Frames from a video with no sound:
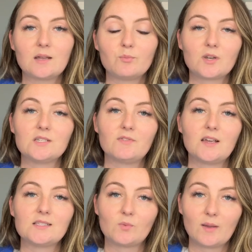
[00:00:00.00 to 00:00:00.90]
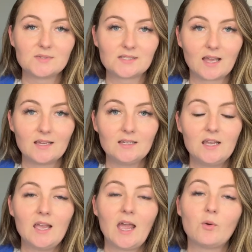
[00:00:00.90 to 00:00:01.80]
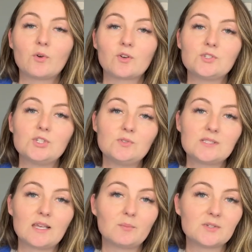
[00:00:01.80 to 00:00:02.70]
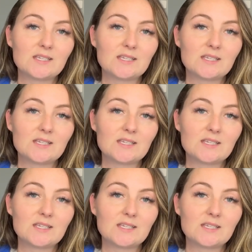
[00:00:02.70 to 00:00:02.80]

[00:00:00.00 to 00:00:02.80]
on Printify's website. I ordered two samples